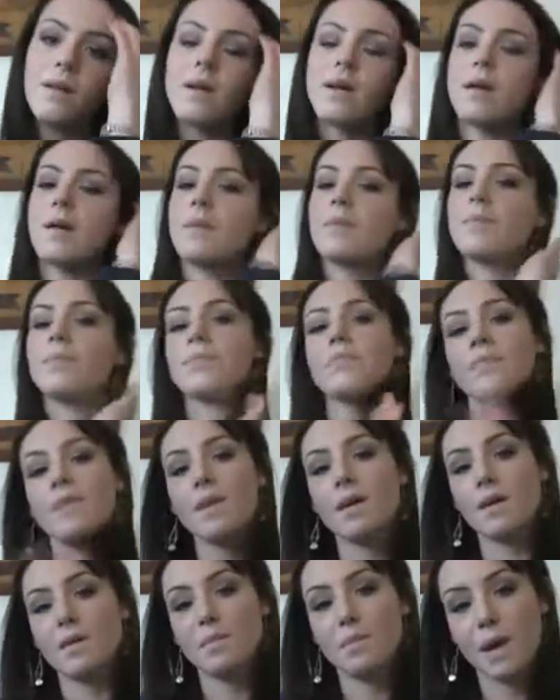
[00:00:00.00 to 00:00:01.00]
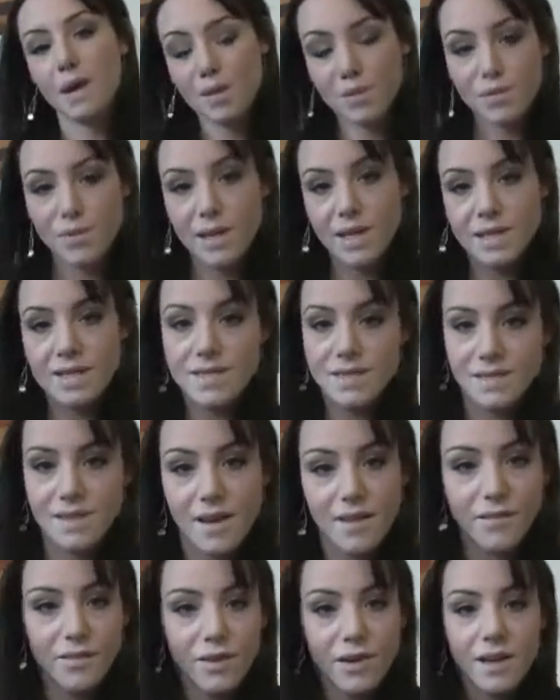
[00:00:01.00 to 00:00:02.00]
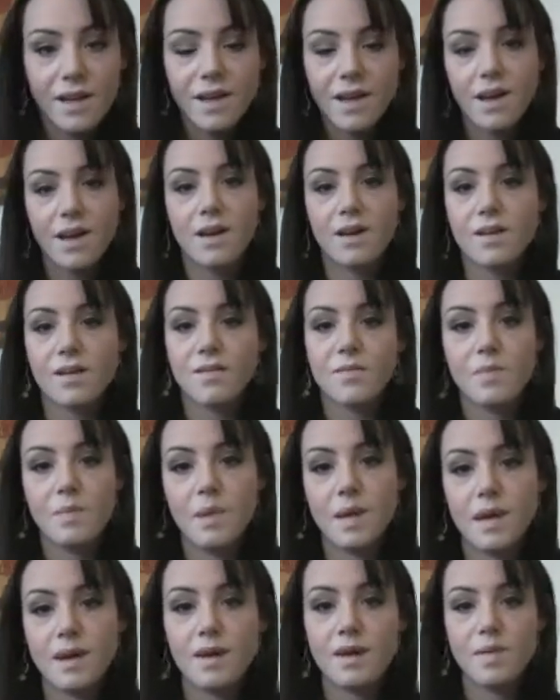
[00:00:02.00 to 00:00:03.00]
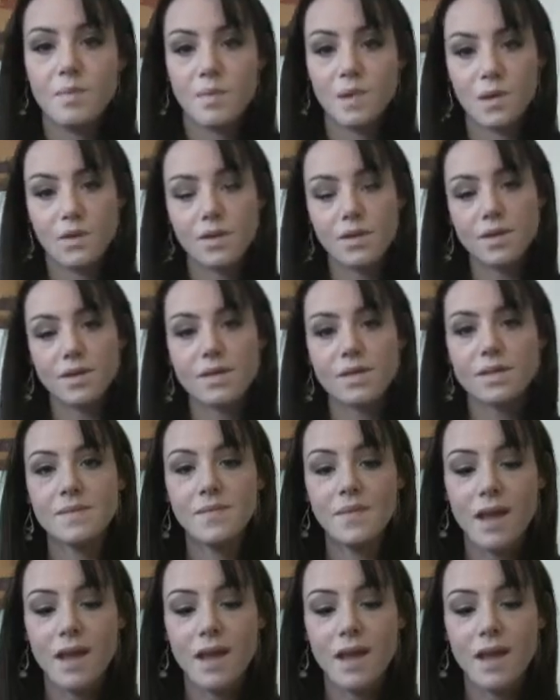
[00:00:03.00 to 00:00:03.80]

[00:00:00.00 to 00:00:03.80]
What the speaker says: my rediscovery of Bare Minerals.